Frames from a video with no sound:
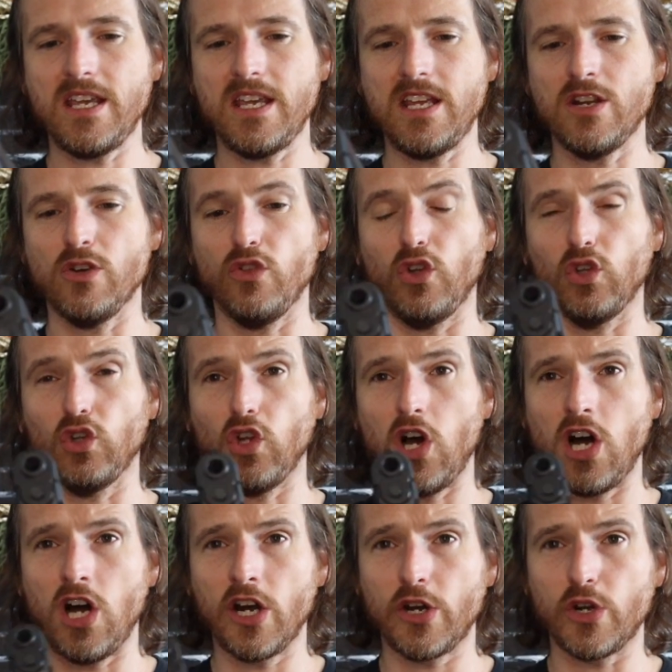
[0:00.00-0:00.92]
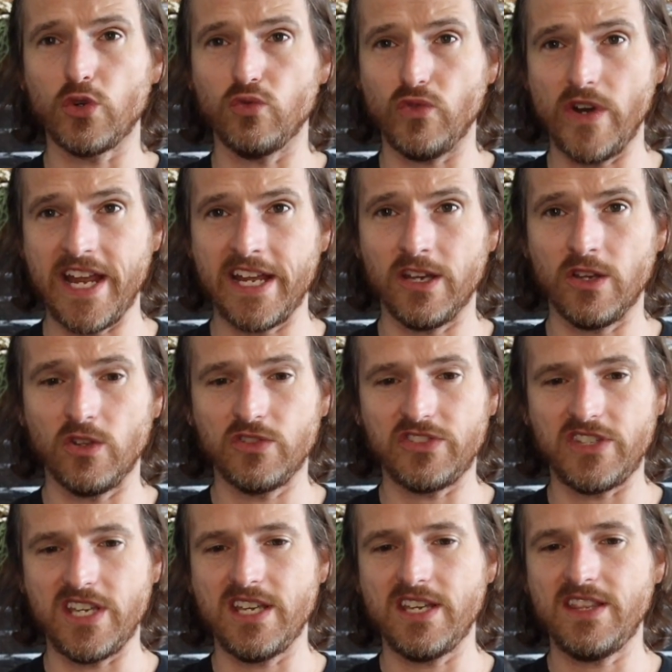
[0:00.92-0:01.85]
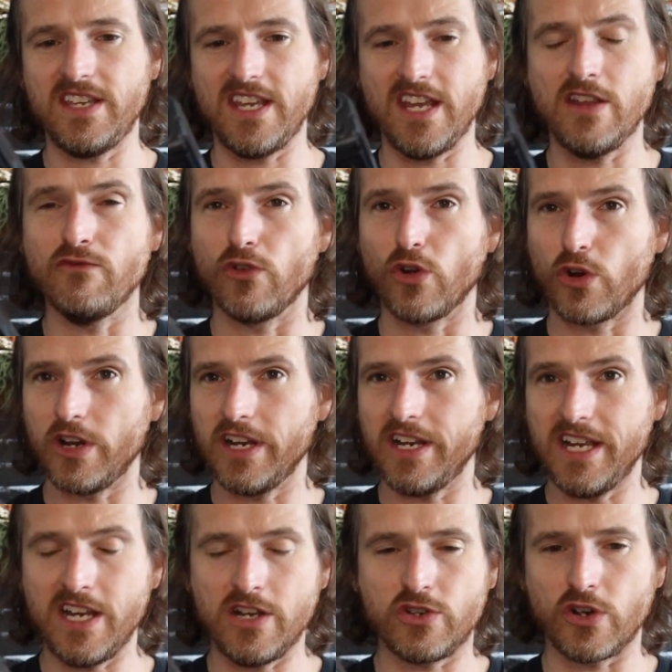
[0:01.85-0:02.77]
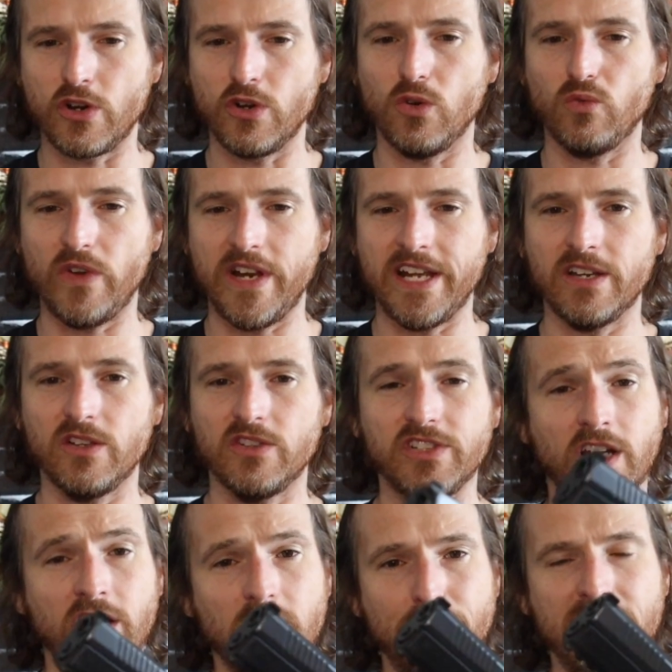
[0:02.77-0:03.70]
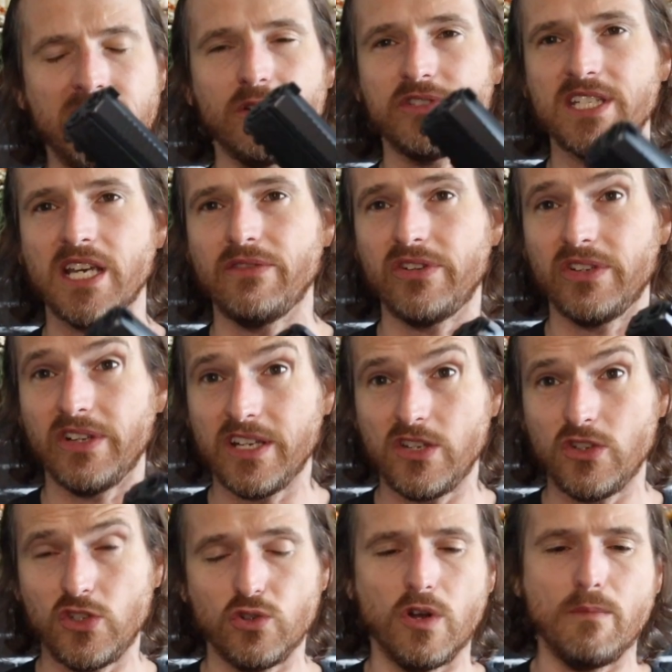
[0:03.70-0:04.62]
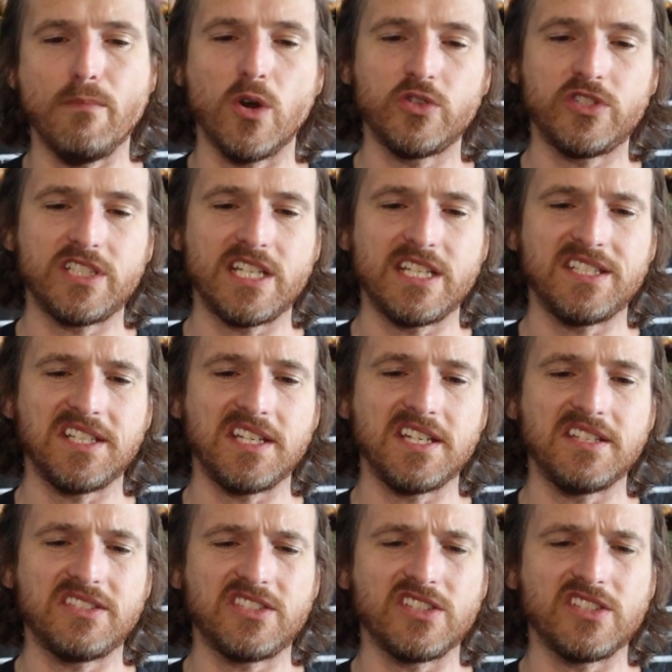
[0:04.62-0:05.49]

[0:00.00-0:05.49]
the longer rails, the inverted internal rails on the P-07 like you do on most CZs.